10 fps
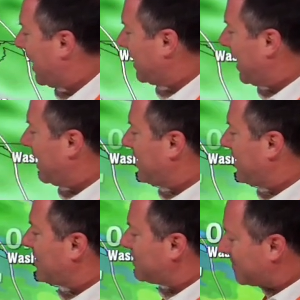And again,
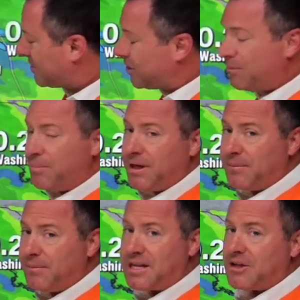that's could be
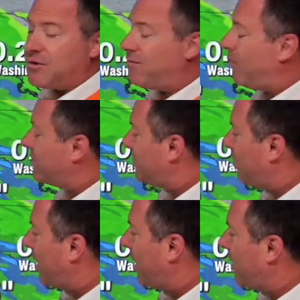the potential for
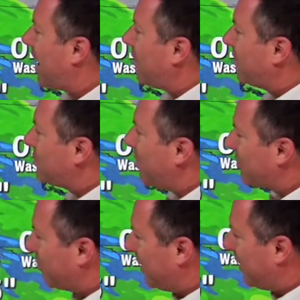some rain showers. So
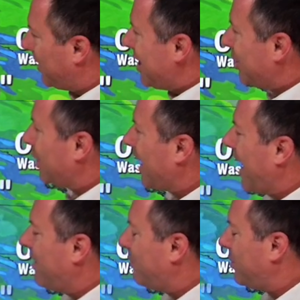as we look
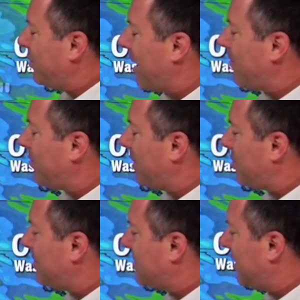ahead with your Climate
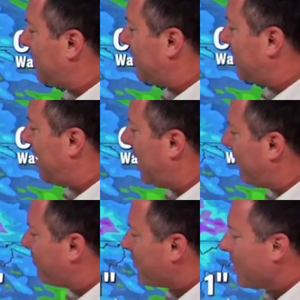Prediction Center's
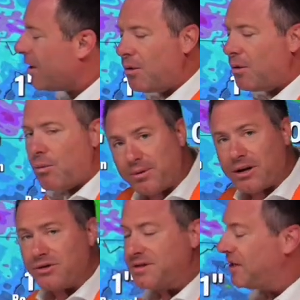uh, Weather
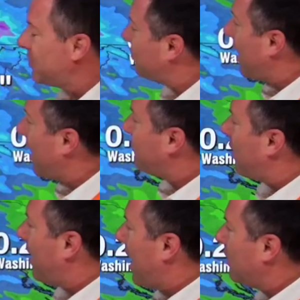Prediction Center's
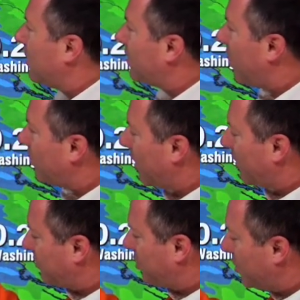rainfall outlook all the way
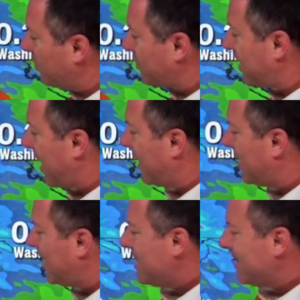through
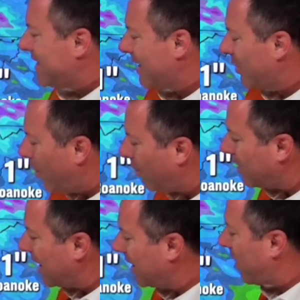Tuesday, not a whole
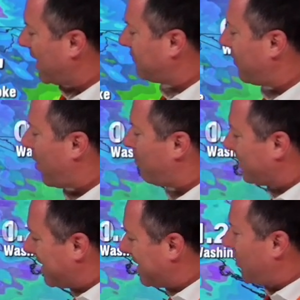lot of rainfall,
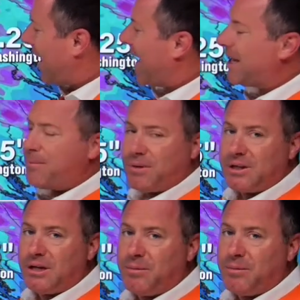but then we'll add up a
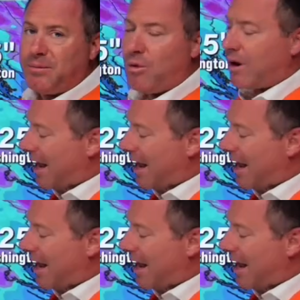little bit more.